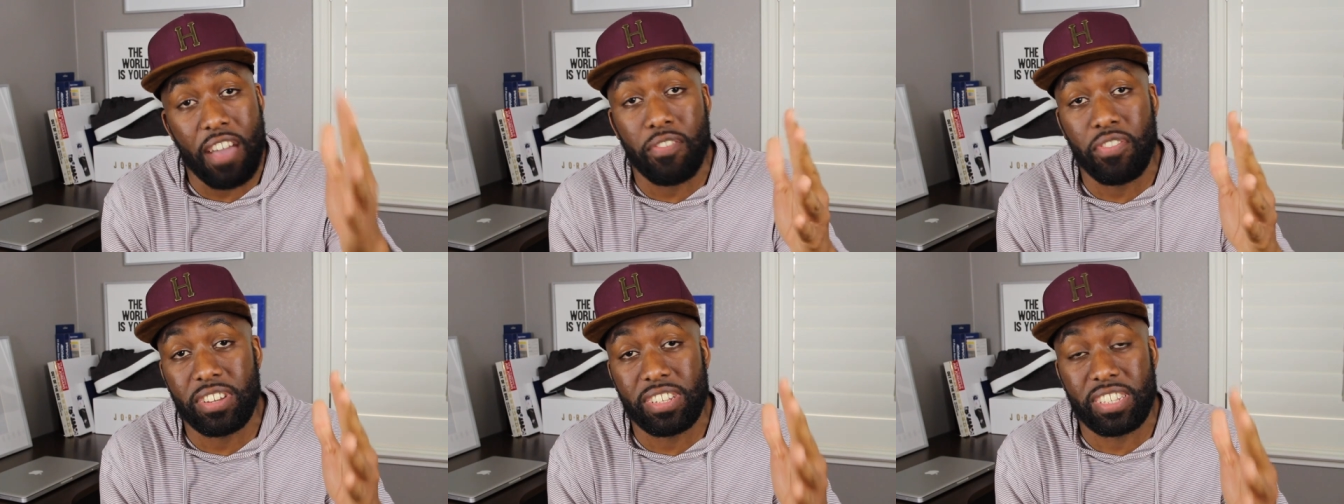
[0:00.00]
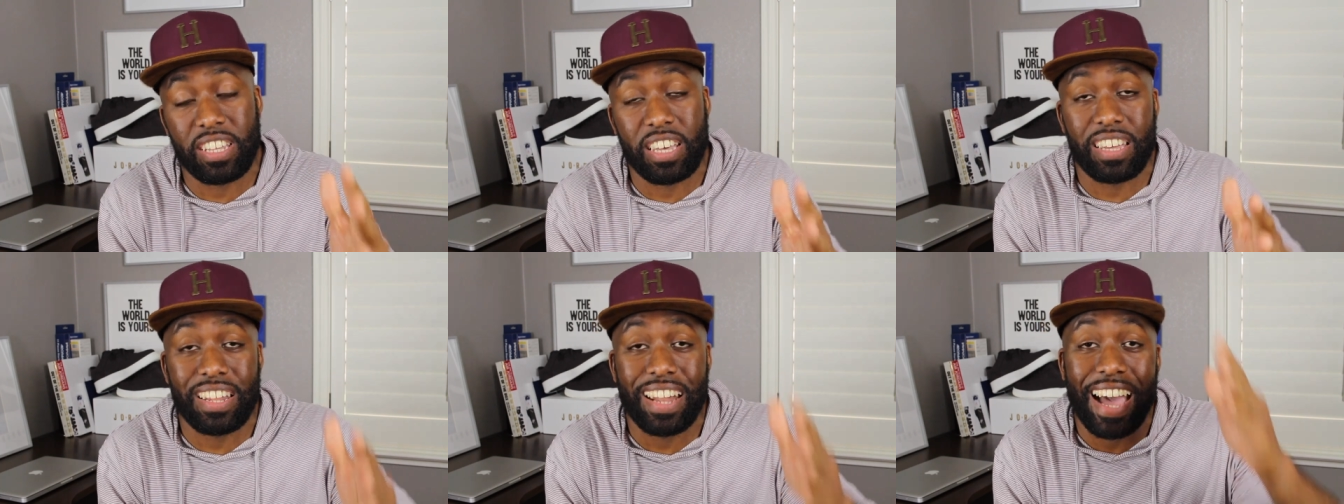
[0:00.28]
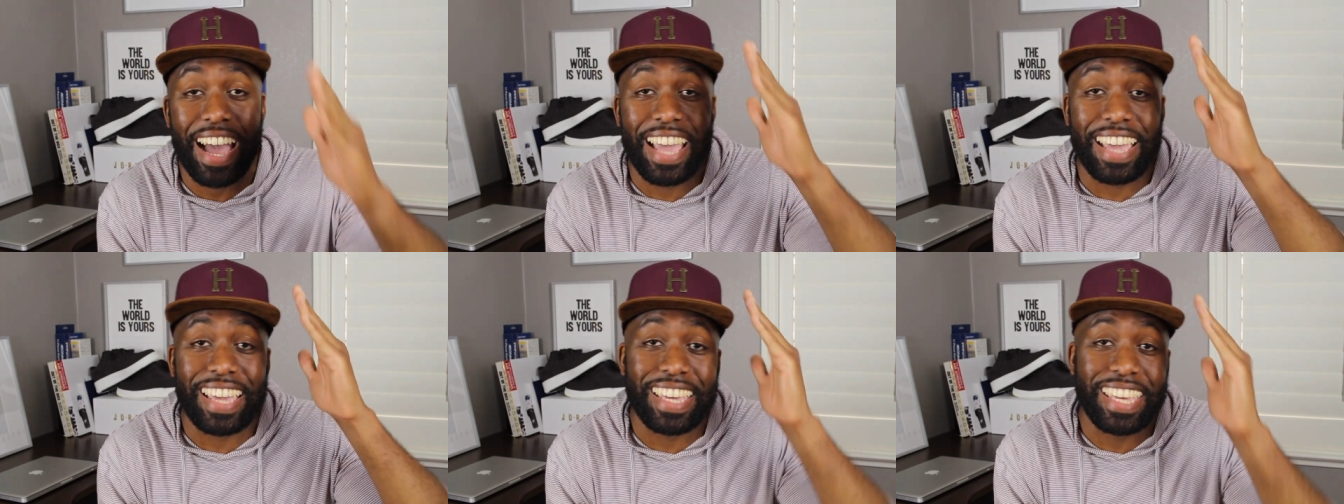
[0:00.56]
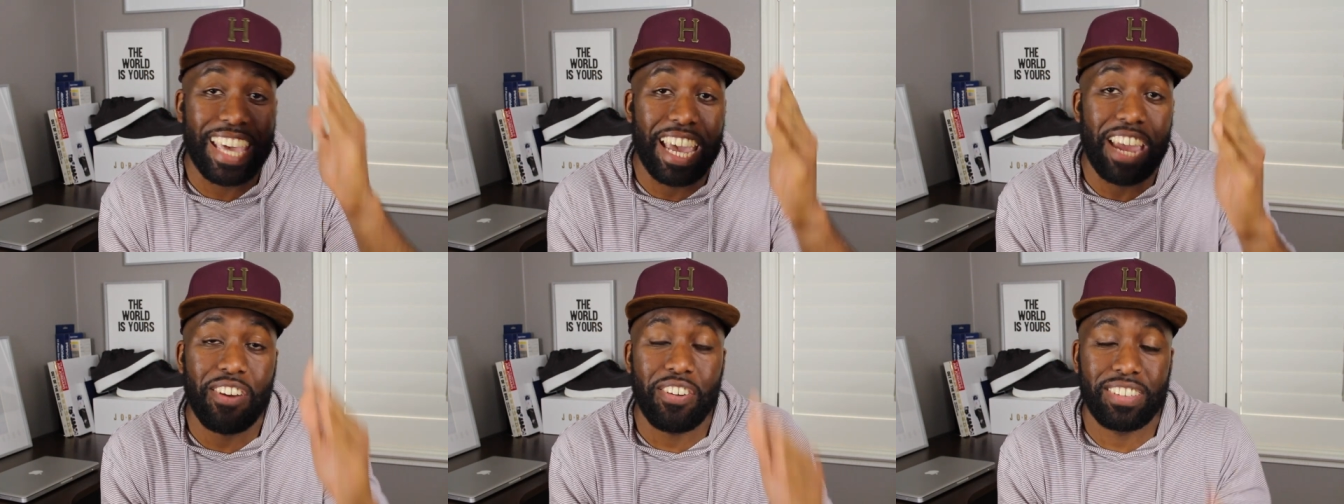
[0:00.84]
ever done, I
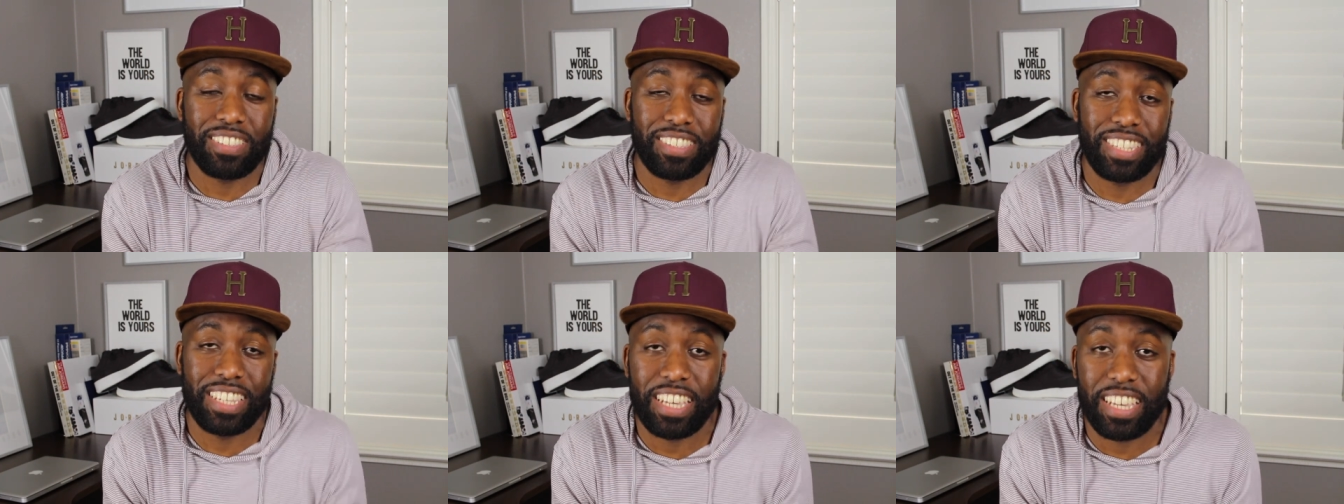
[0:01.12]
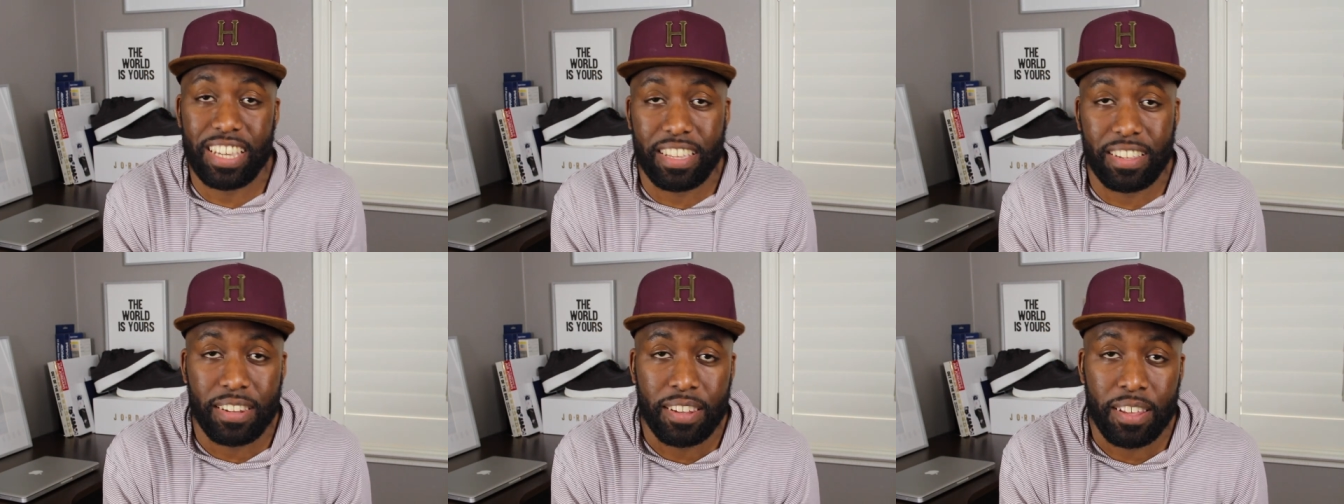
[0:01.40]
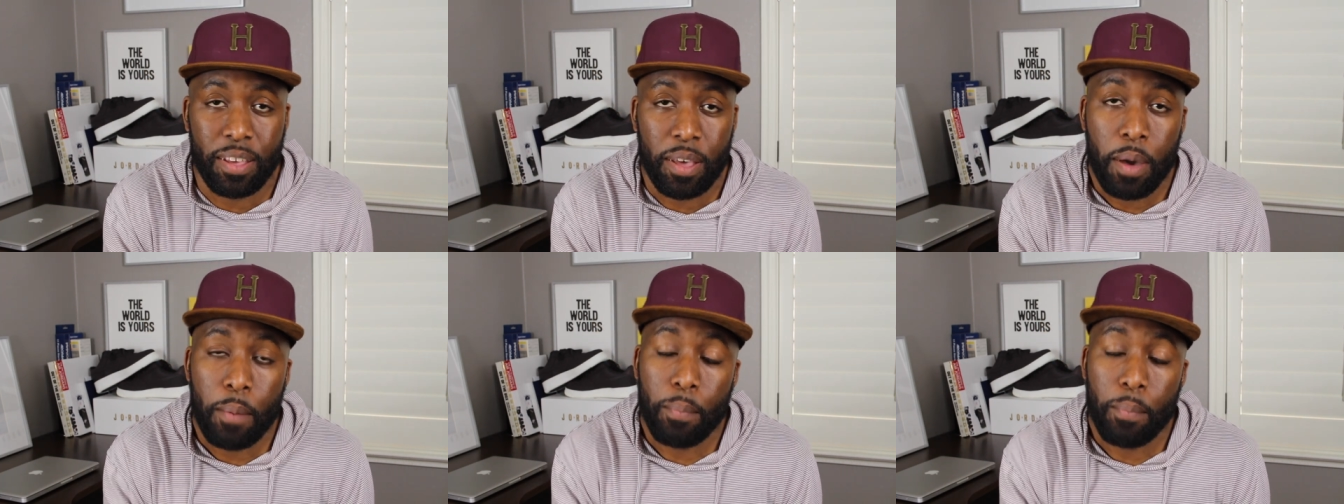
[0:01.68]
guarantee it.